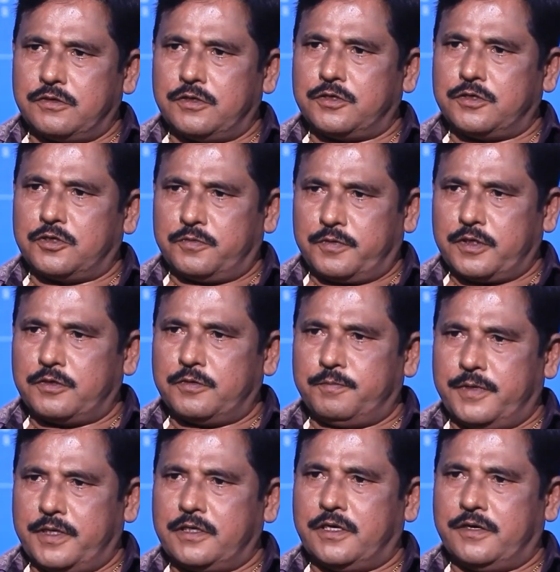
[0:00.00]
going to be a
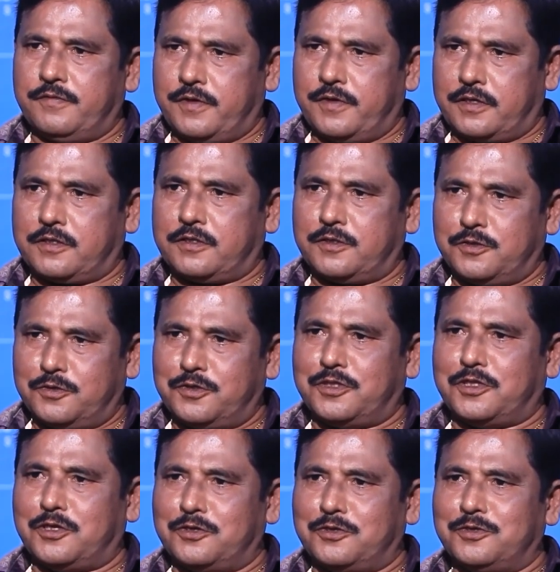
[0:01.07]
big day for you in Telugu.